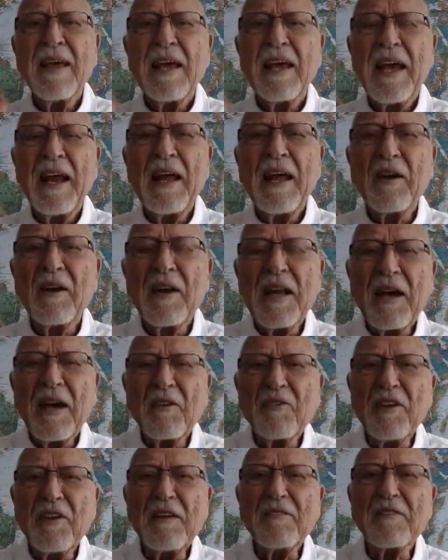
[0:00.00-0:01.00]
And now
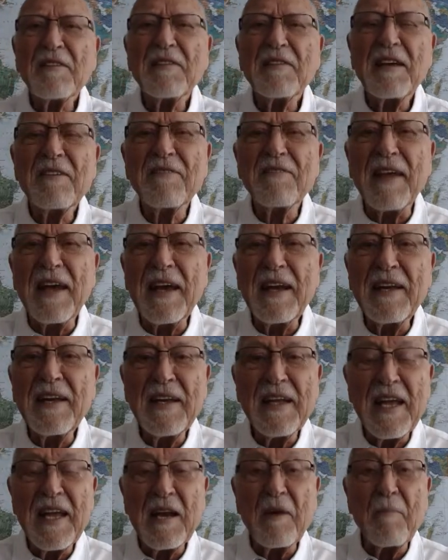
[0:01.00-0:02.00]
Jesus had said
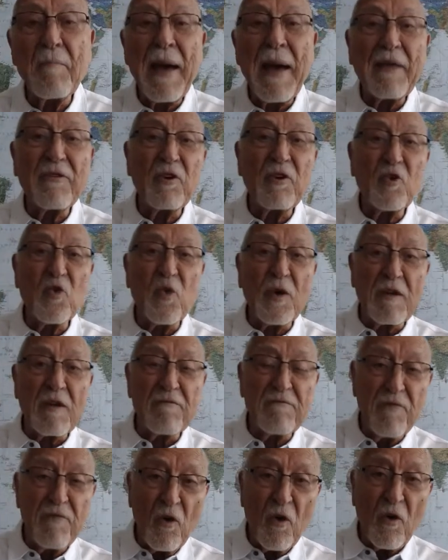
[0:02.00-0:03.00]
in Matthew
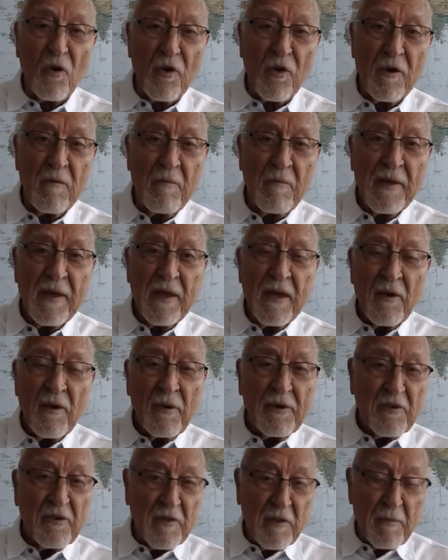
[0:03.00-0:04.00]
24,
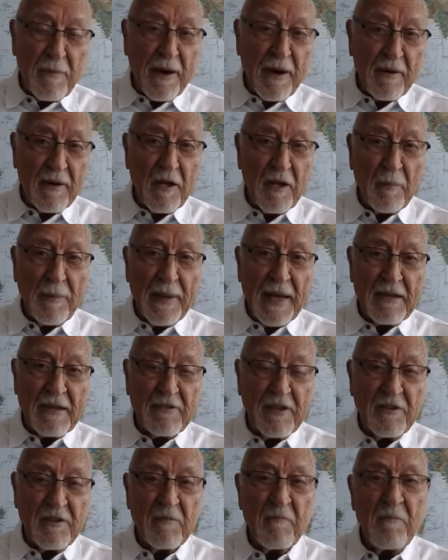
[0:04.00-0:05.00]
which is the parallel
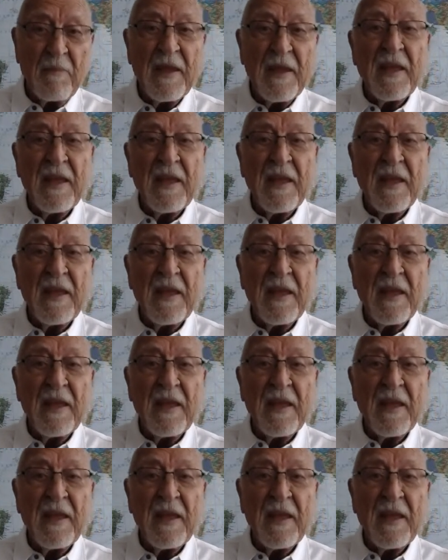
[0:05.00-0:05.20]
passage,